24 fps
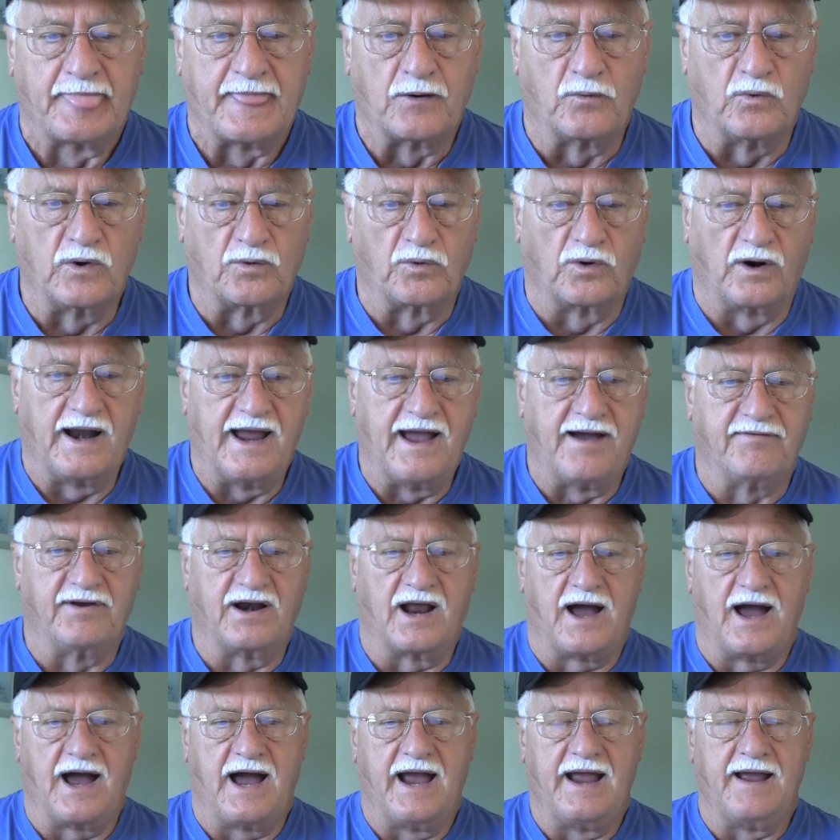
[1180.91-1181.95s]
when we're having
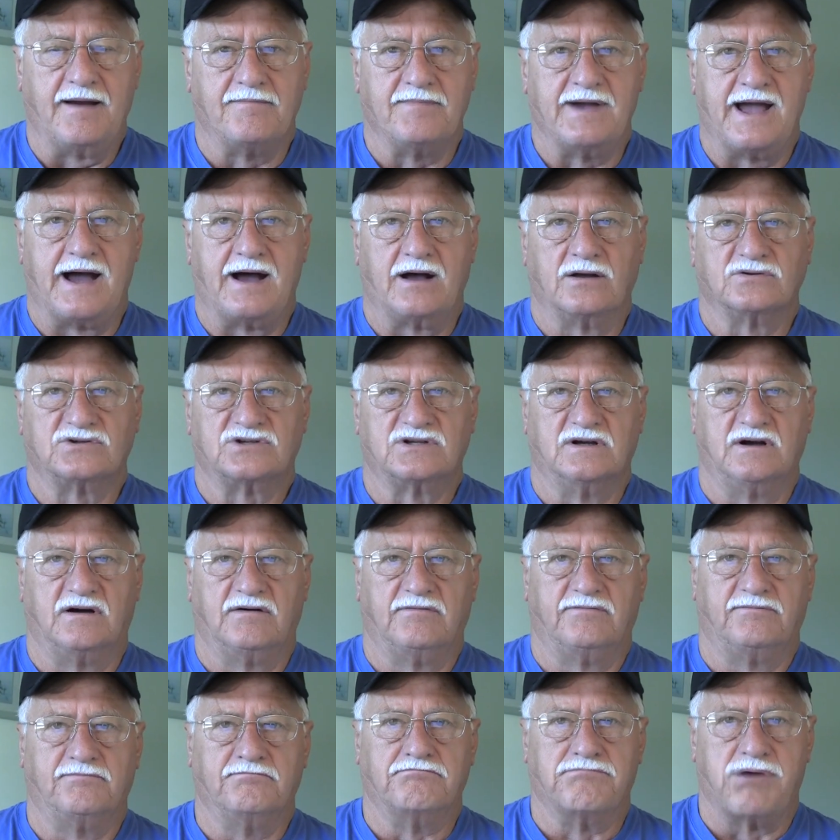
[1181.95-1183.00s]
high amounts
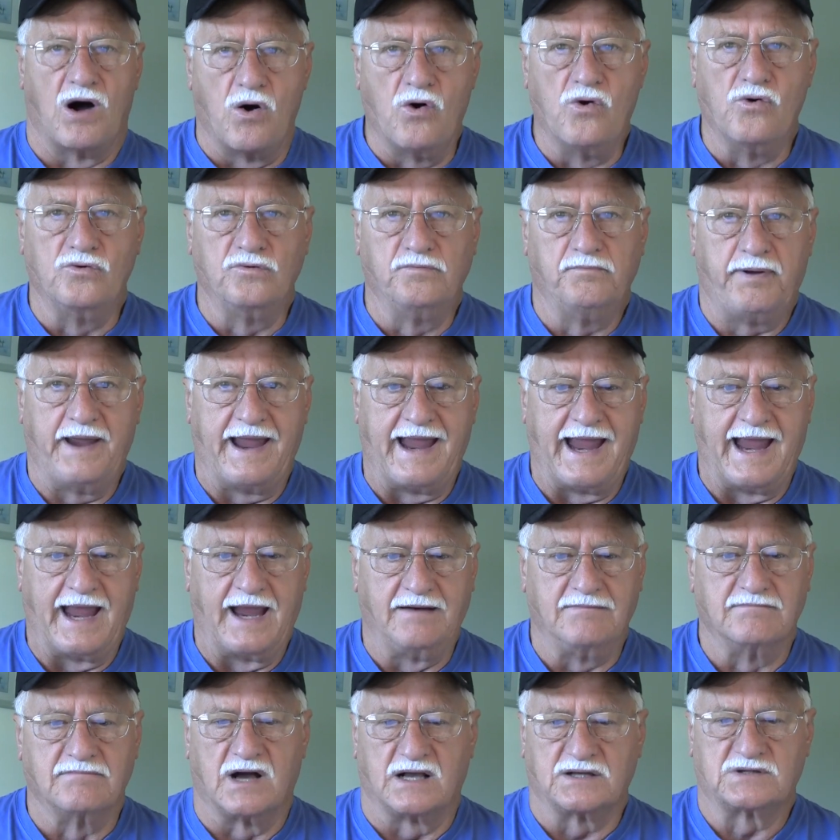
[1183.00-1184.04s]
of bone
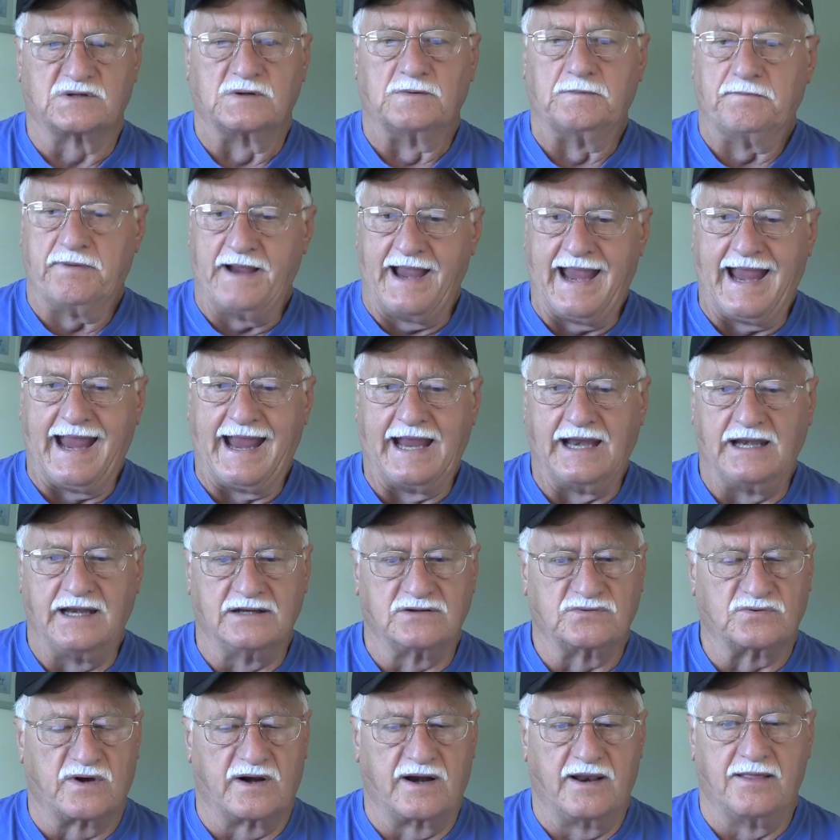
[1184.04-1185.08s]
pain, muscle pain
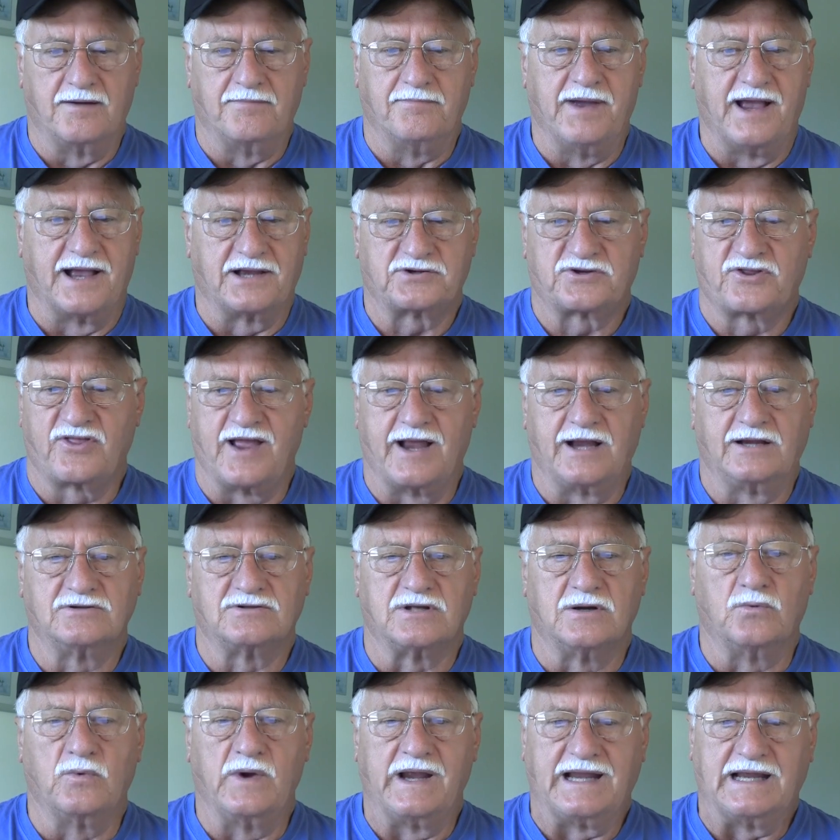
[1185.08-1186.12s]
is one of the best things
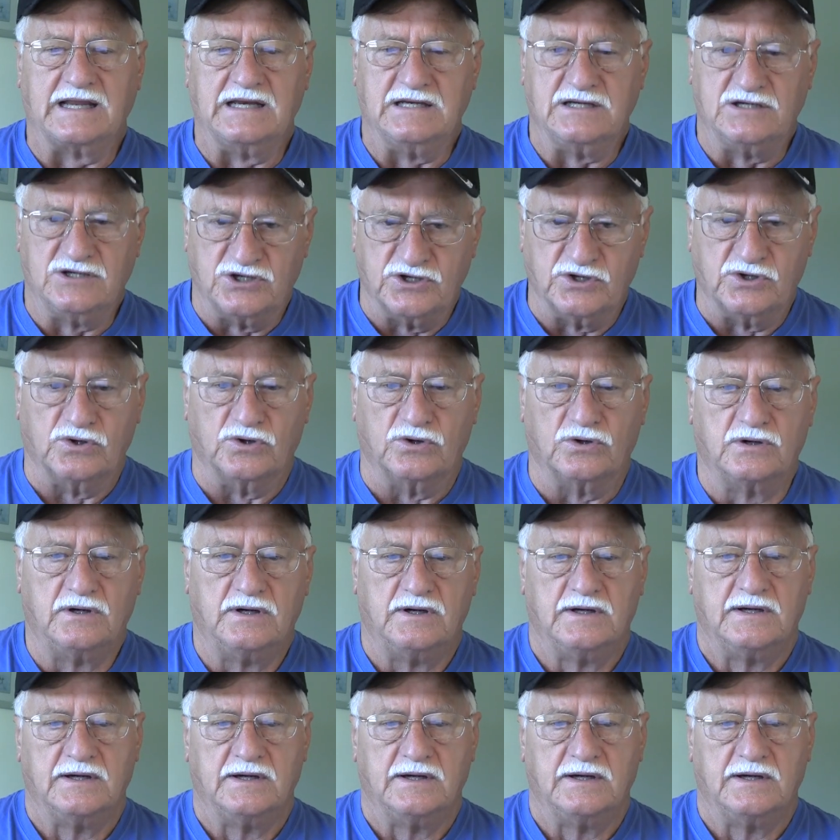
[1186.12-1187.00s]
that we can do.